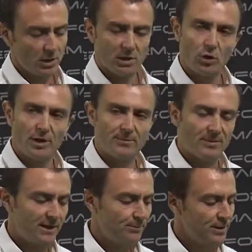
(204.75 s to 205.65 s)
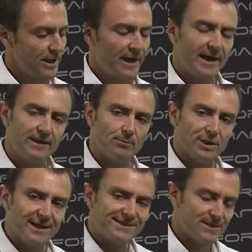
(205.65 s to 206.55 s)
Align them up and then
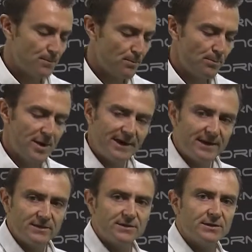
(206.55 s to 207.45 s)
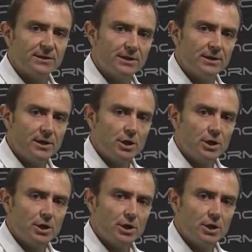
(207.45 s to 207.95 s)
place them back into the